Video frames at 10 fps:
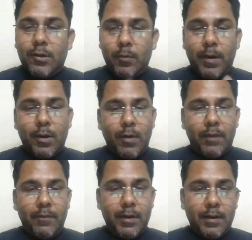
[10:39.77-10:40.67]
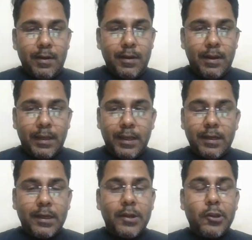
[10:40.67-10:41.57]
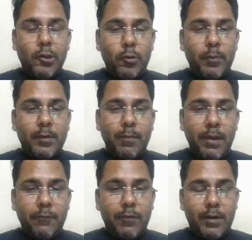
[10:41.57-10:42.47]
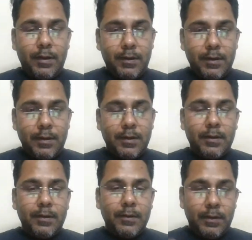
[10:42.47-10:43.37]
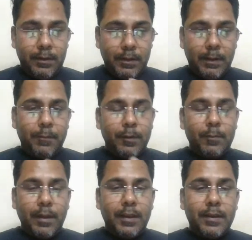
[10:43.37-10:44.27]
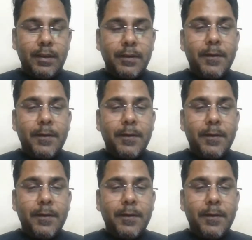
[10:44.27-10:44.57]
Tomorrow I will again continue with my fund, with my